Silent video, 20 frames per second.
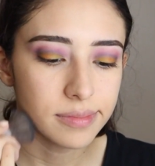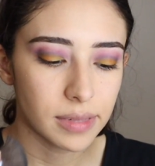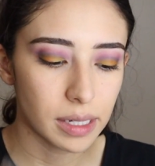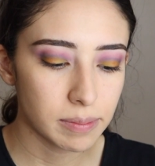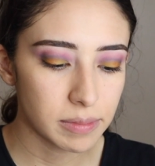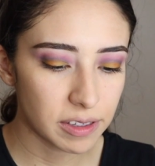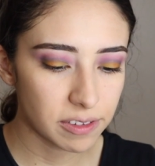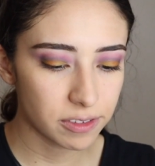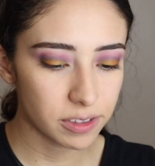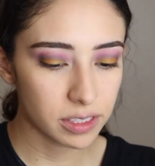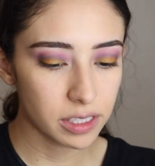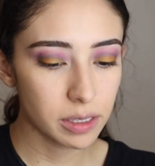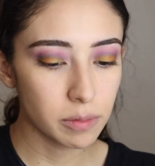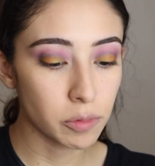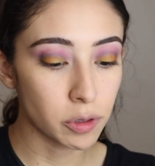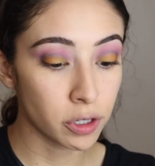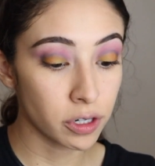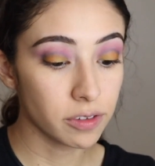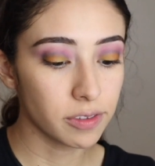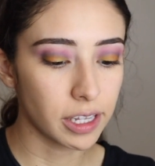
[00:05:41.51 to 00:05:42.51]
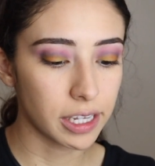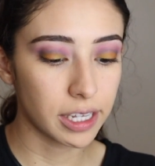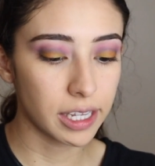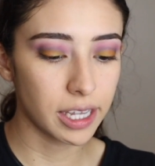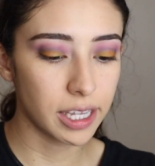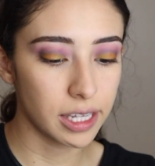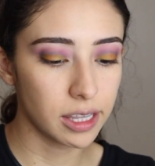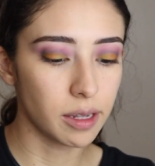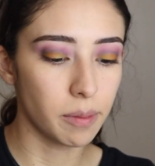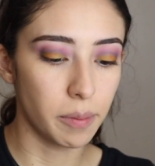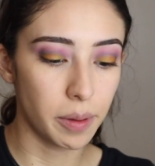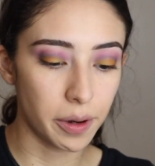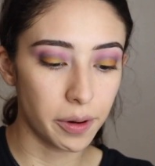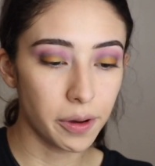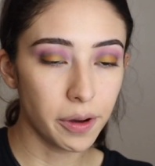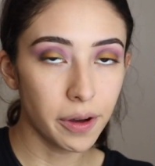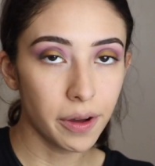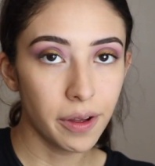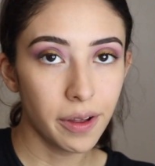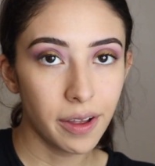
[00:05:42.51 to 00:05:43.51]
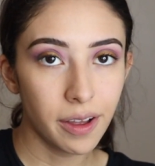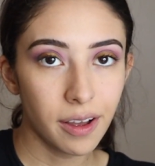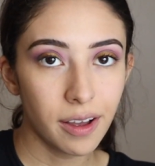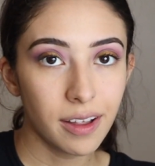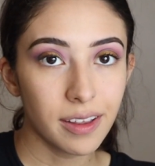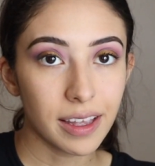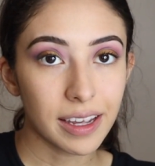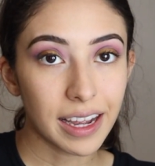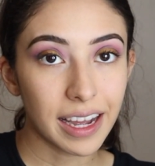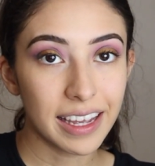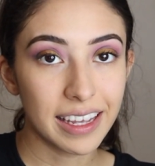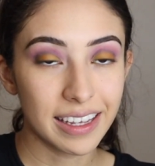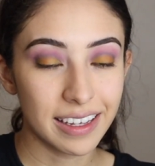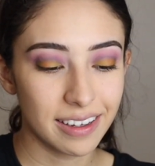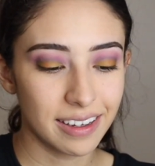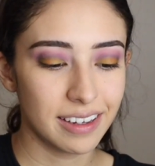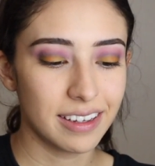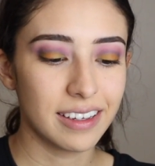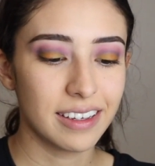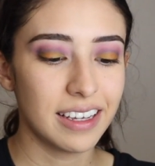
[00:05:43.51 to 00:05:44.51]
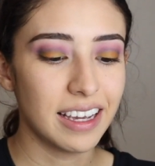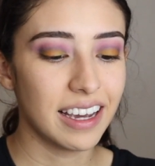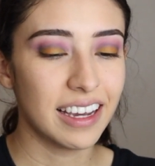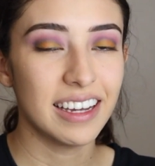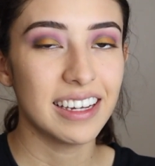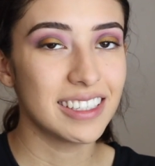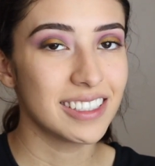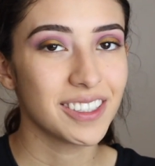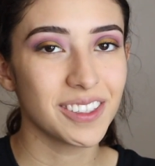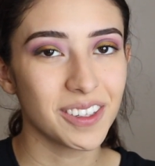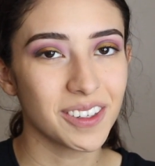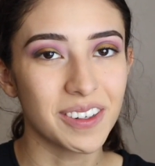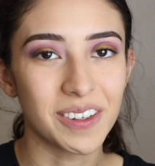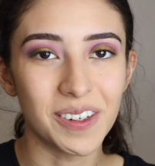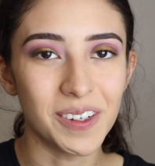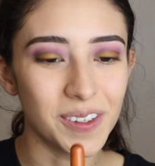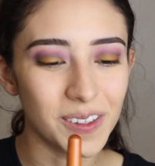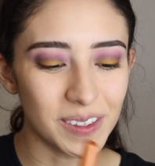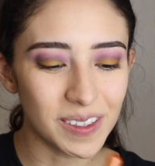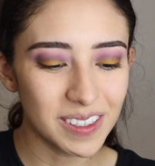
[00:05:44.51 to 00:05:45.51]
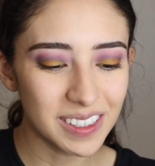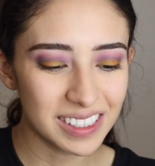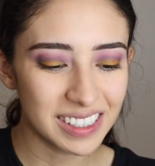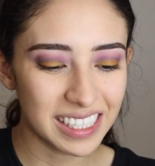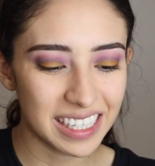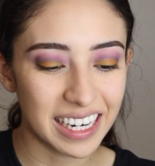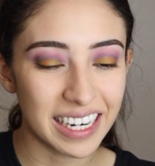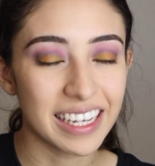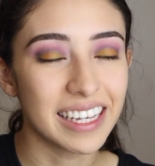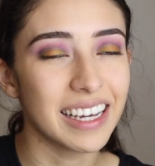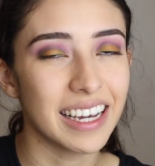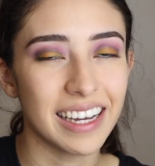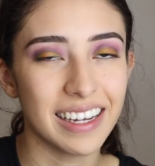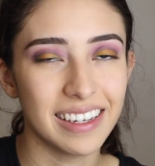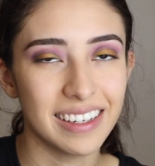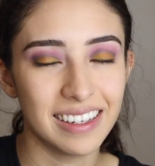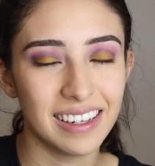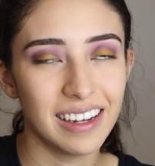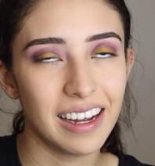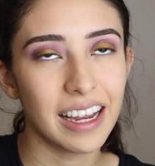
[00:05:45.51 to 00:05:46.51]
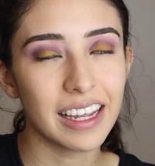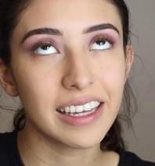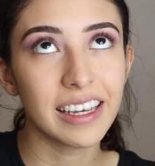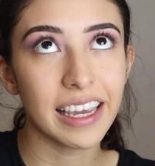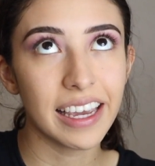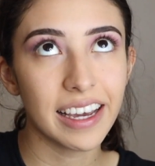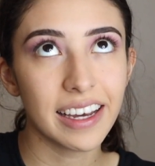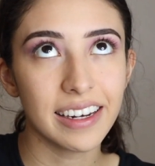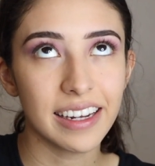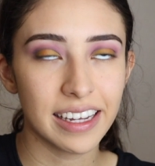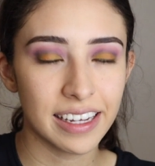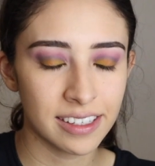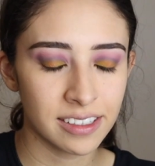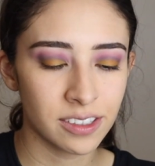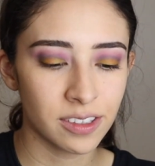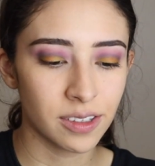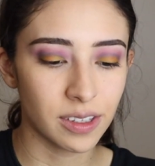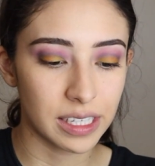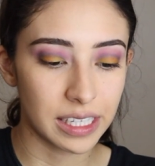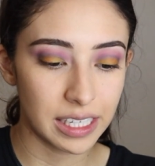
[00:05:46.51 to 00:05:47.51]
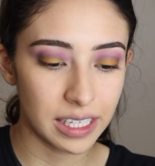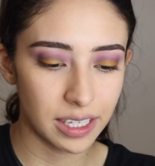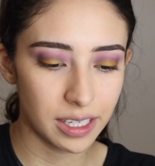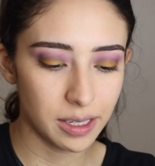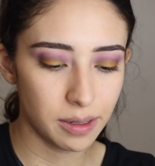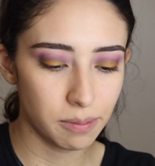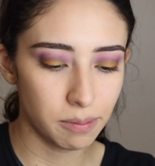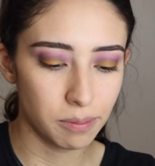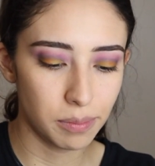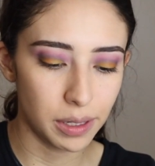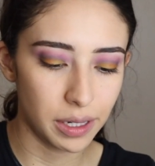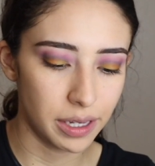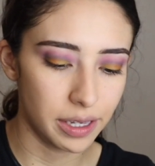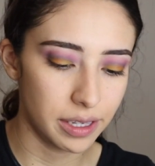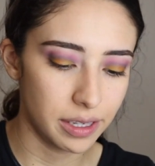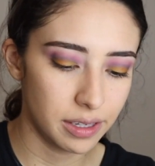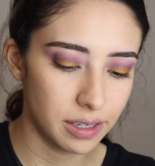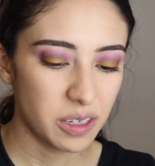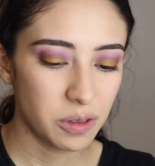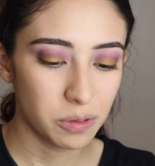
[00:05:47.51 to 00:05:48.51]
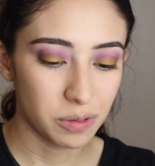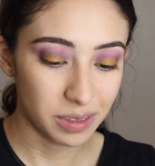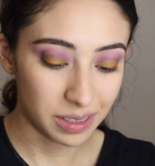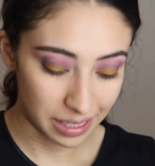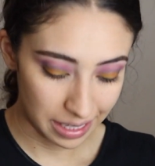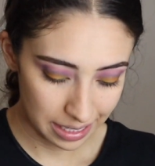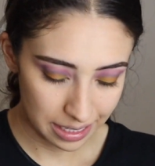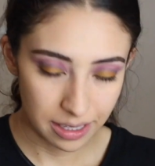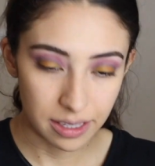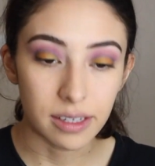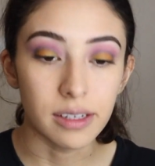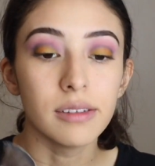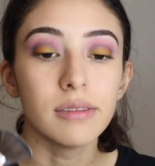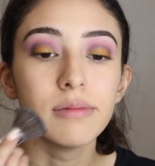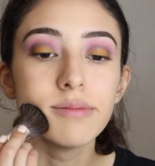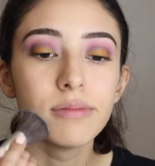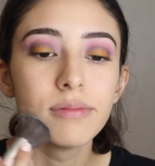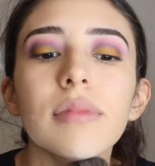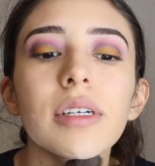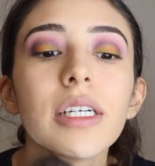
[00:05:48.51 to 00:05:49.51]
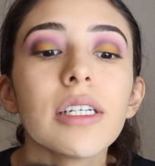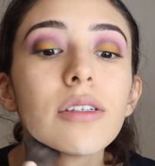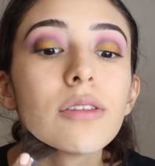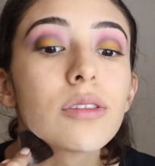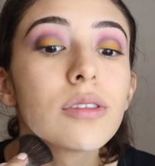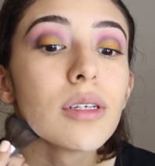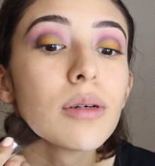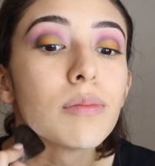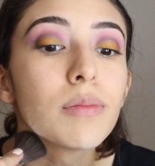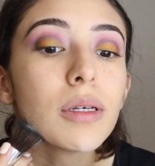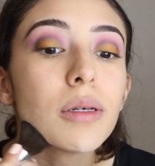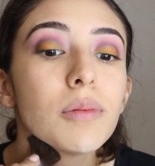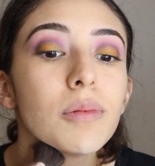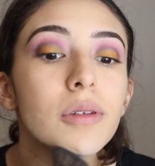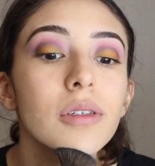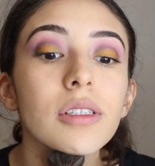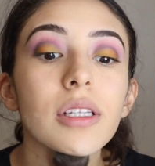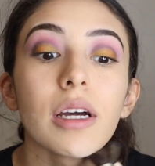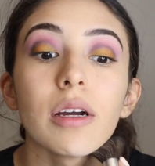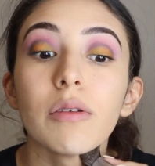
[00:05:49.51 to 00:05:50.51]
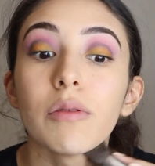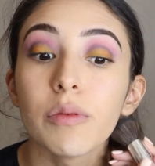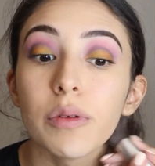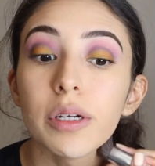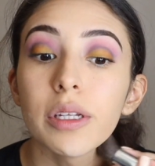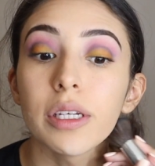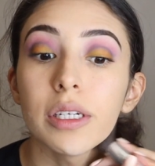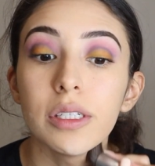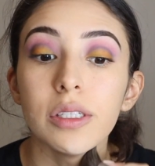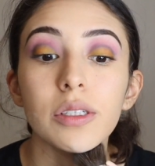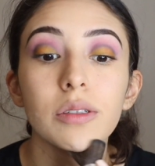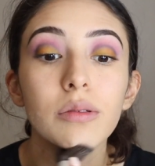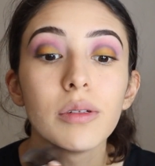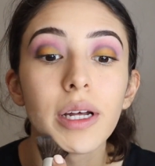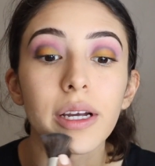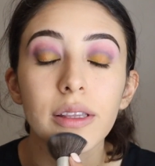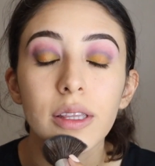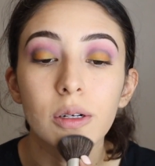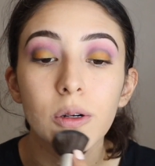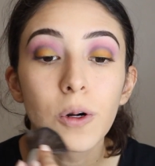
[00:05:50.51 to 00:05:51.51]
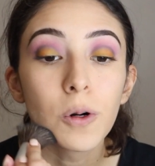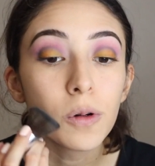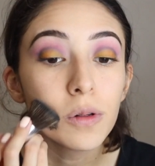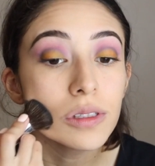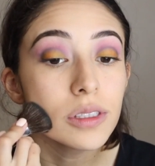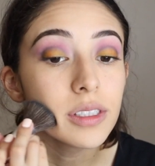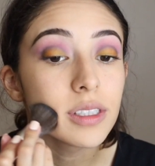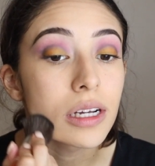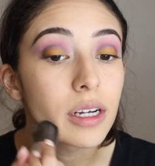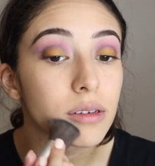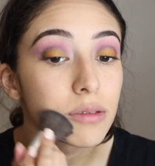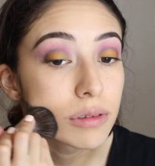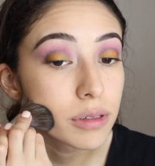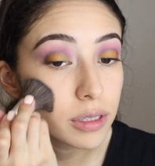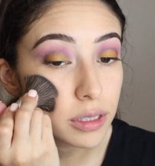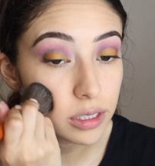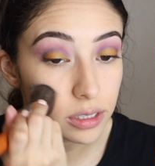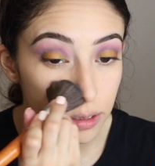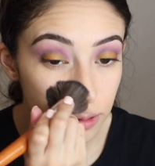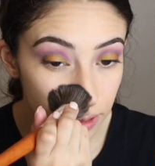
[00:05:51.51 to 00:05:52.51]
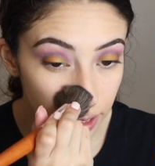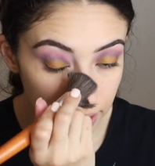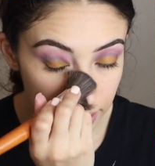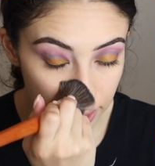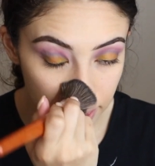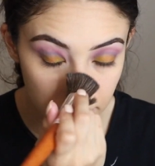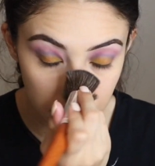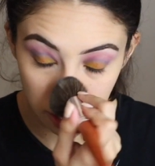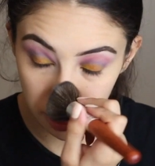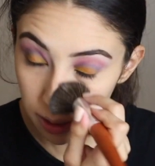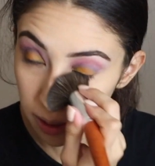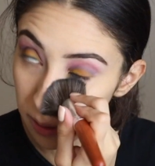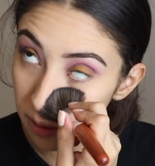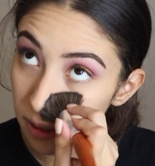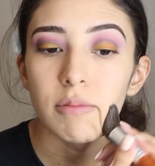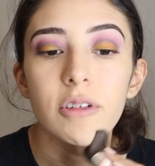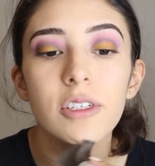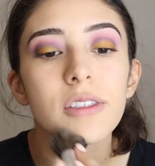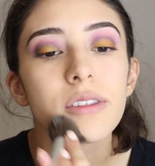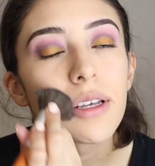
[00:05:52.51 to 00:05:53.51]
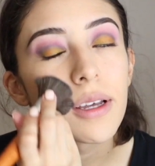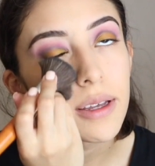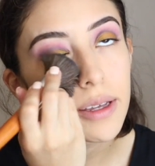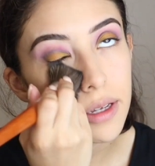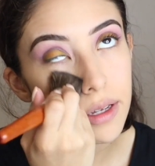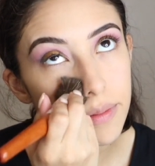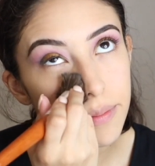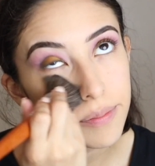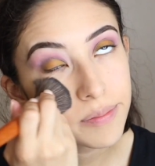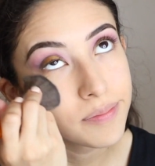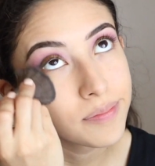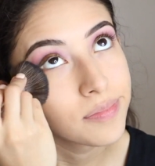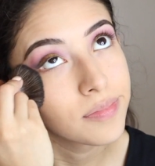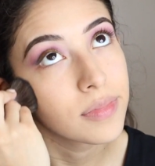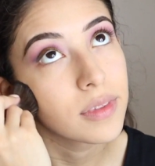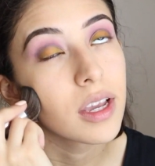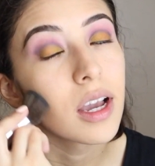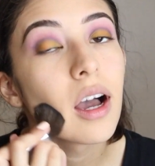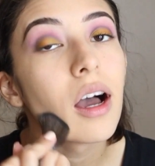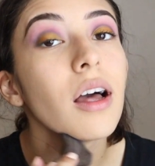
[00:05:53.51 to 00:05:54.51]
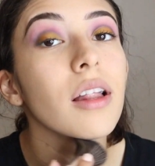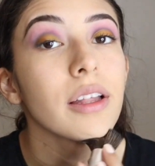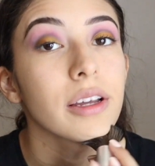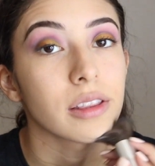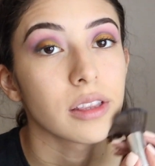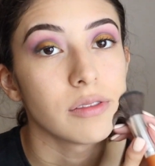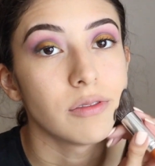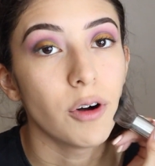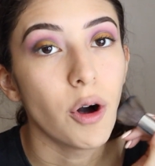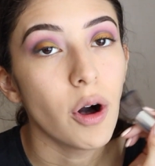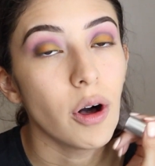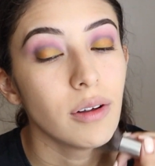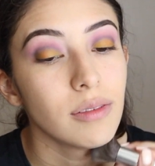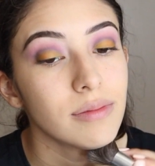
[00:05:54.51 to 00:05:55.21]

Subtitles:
I'm definitely more of like in the middle. Like I can't handle the cold, and I can handle the heat, but I don't like it. I know some people that really do like the cold and that really do like the heat. I'm just like, I like the fall.